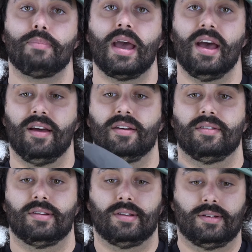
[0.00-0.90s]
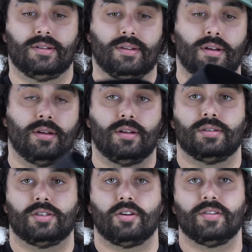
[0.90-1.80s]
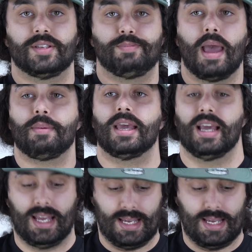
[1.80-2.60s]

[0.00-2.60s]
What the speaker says: pant. Turn this baby